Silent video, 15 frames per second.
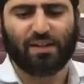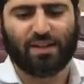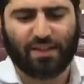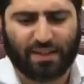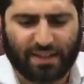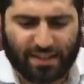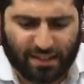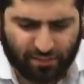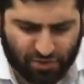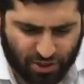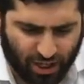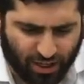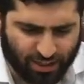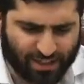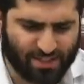if
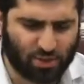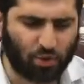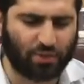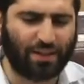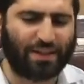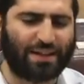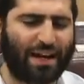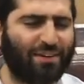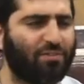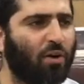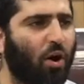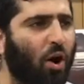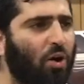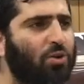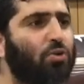Charlie Scott
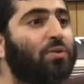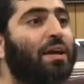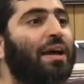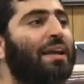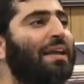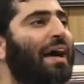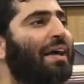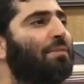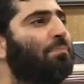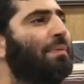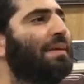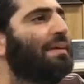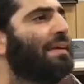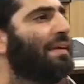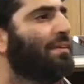lekavod, you cannot
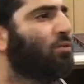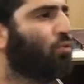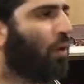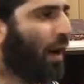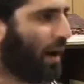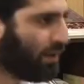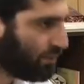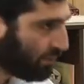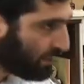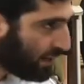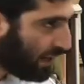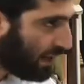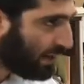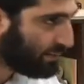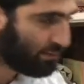begin to honor
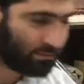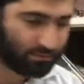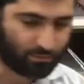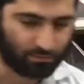God.